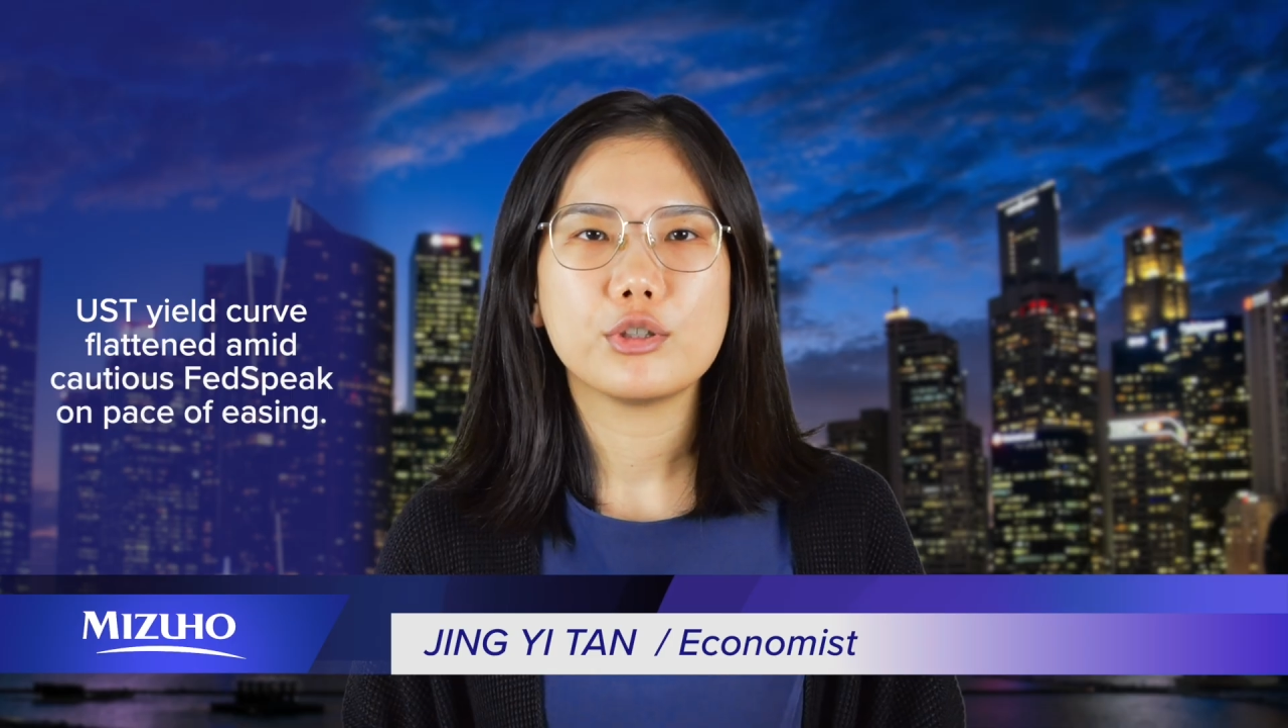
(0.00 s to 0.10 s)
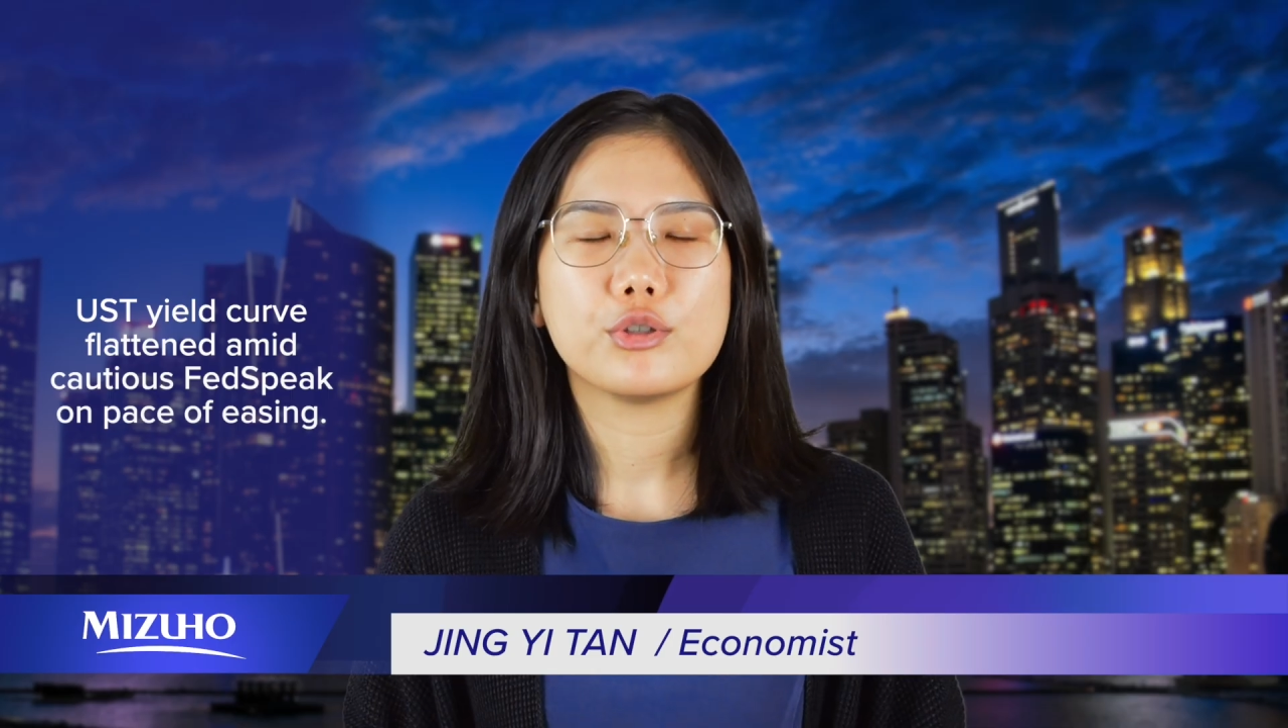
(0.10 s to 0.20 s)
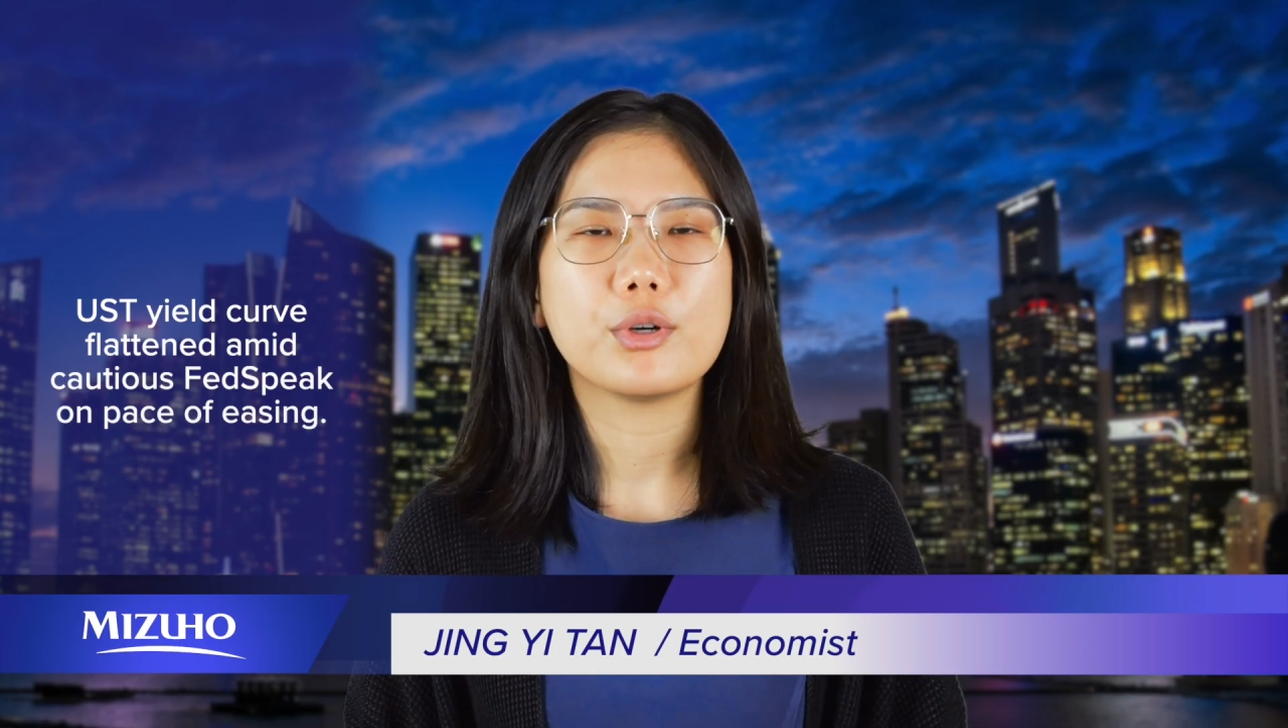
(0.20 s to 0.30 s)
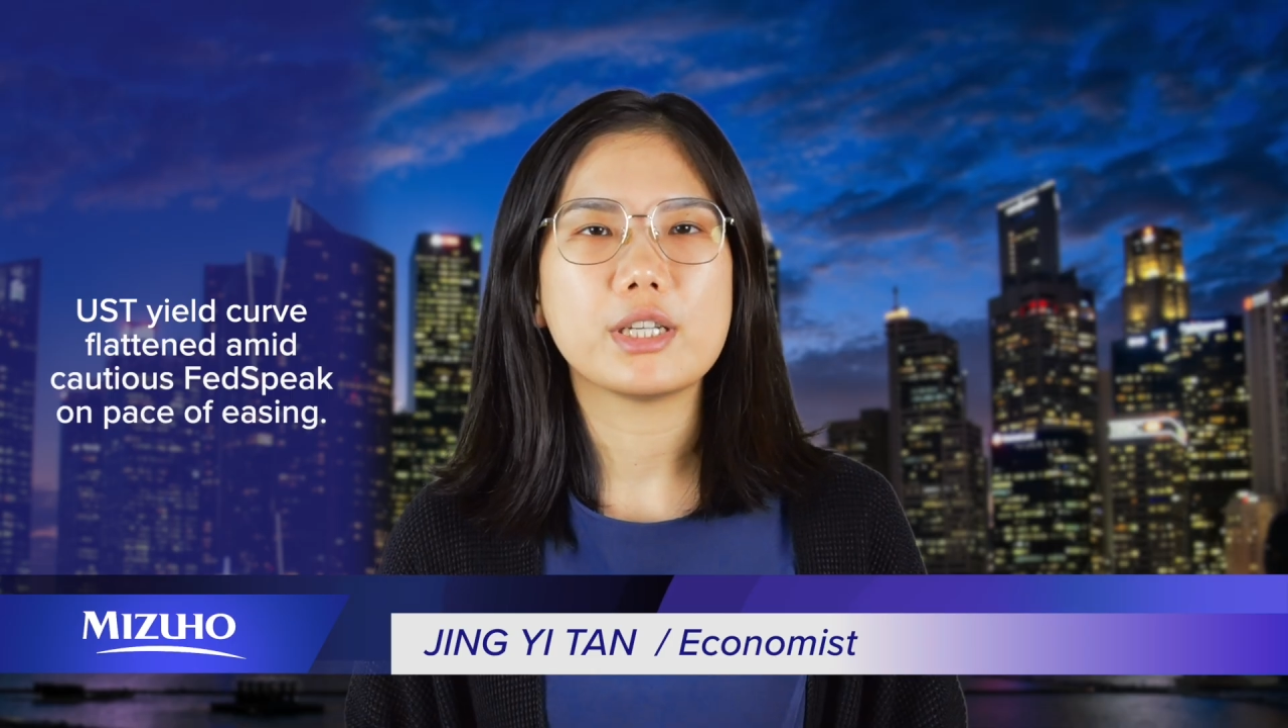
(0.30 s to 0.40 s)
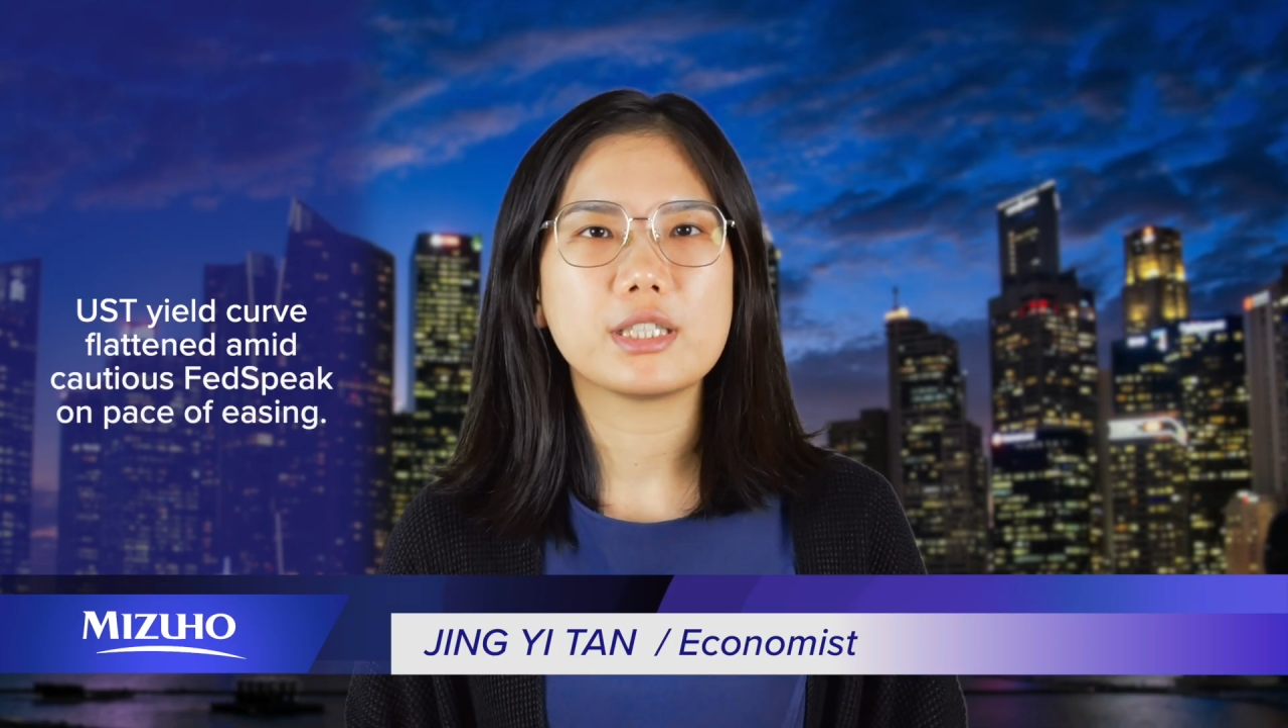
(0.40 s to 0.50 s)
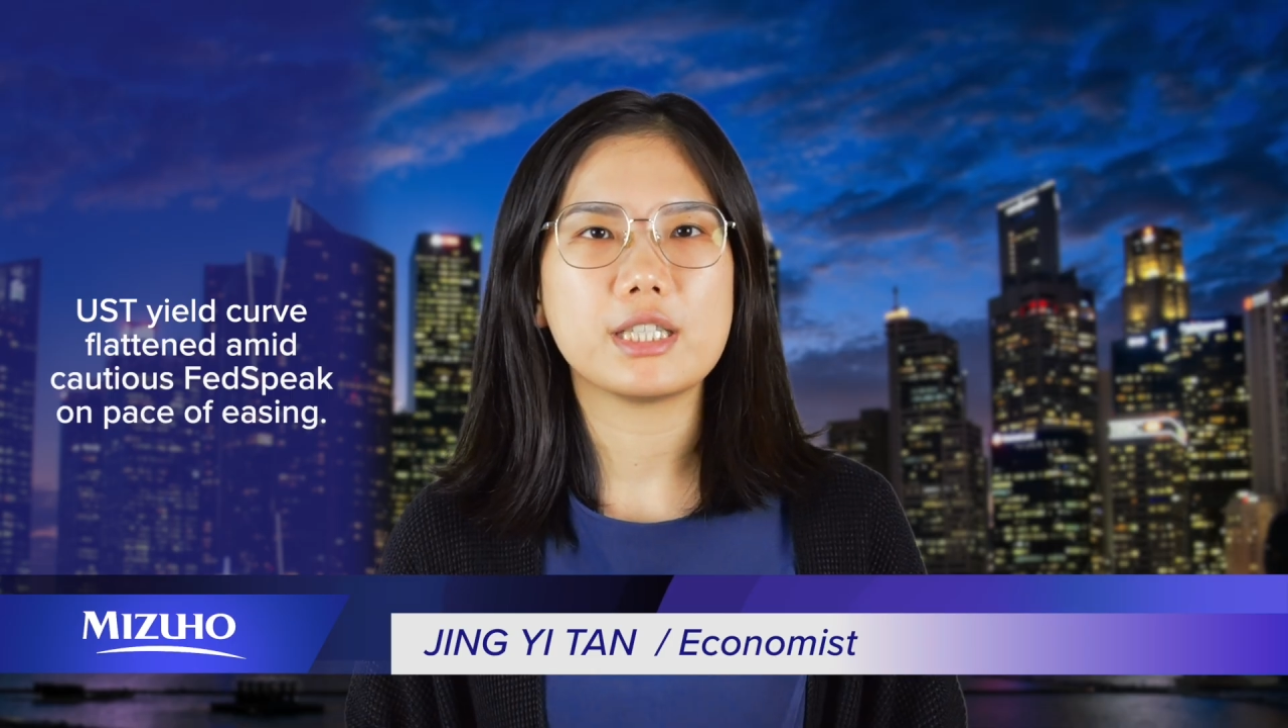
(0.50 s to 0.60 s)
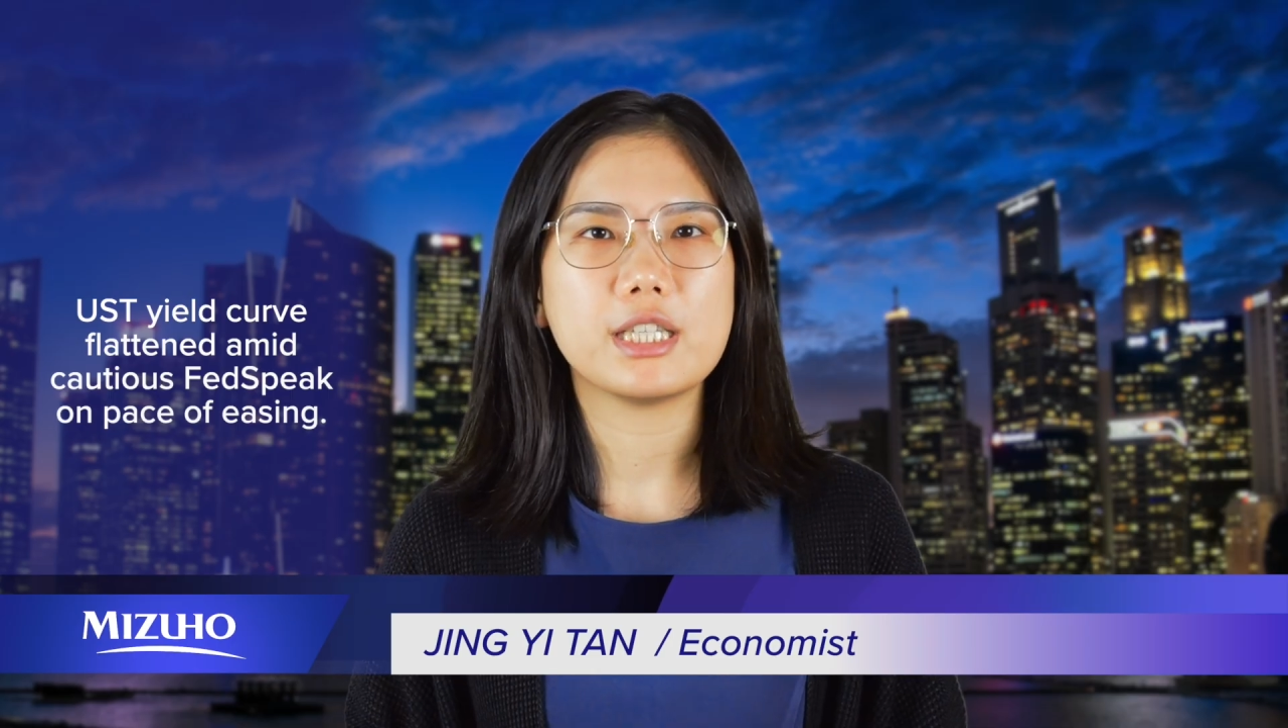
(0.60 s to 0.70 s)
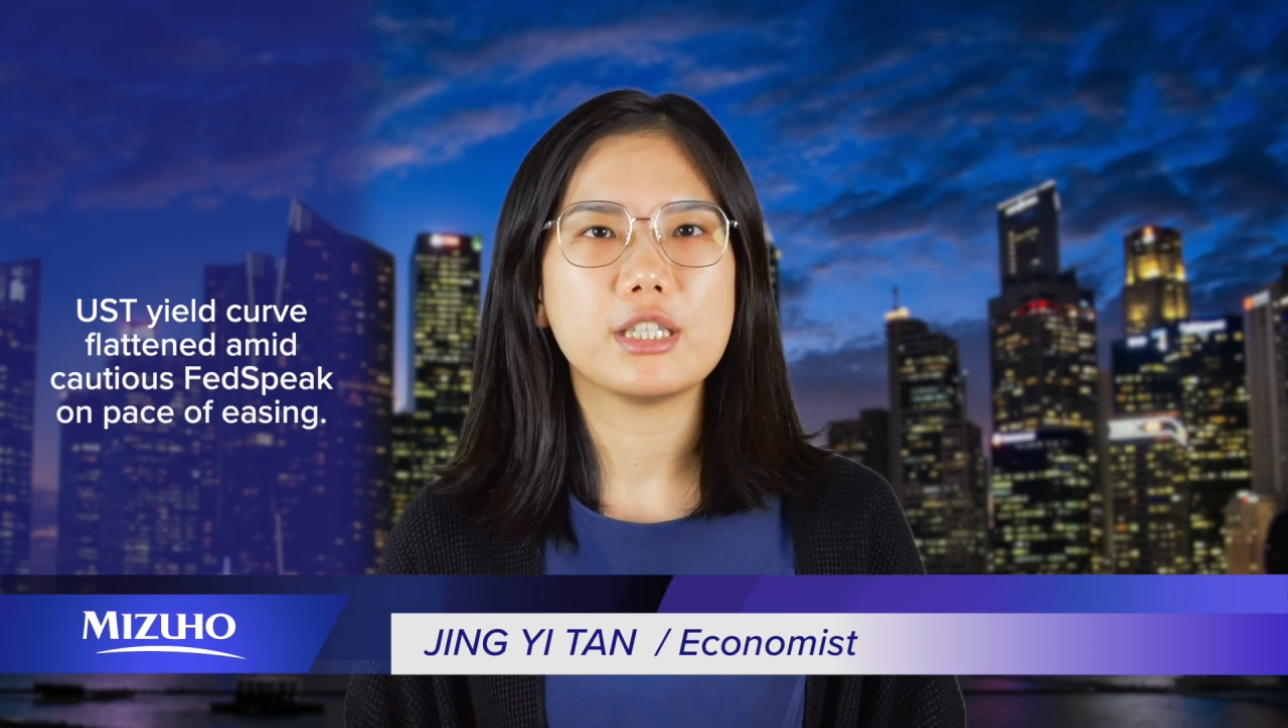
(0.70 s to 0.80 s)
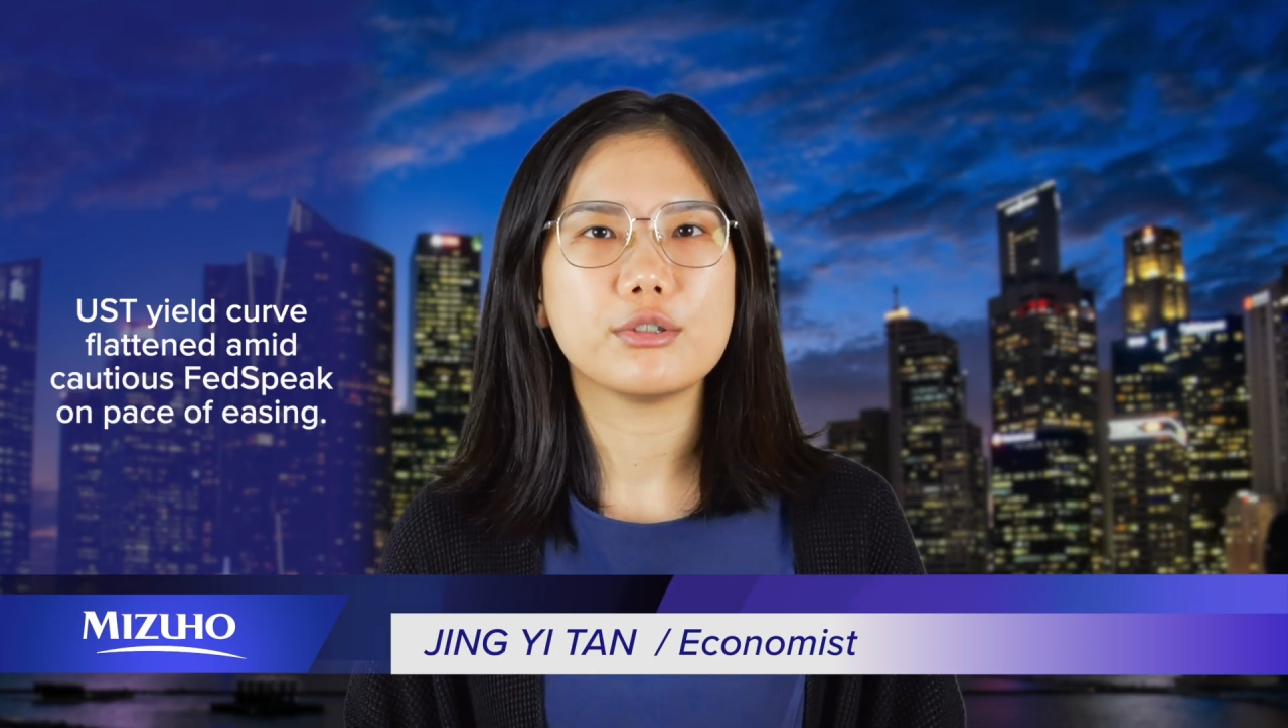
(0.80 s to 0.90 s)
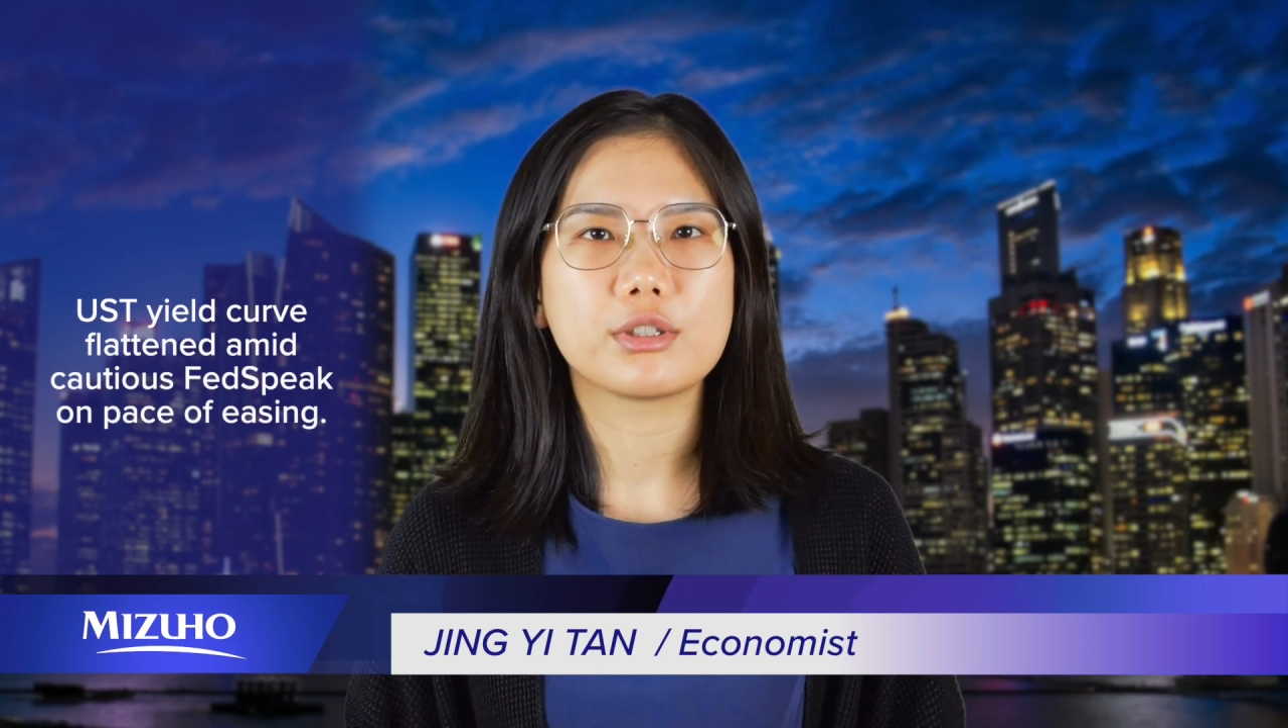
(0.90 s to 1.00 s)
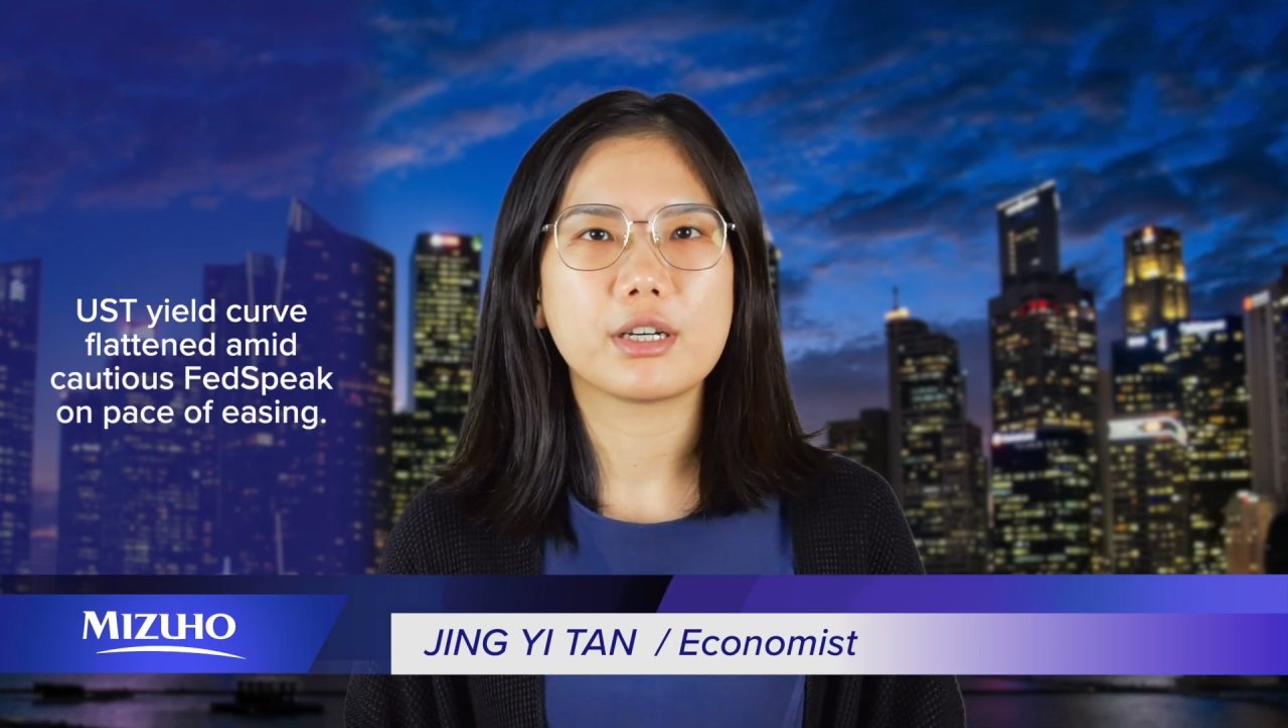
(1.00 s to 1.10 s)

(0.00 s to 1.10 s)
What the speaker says: UST yield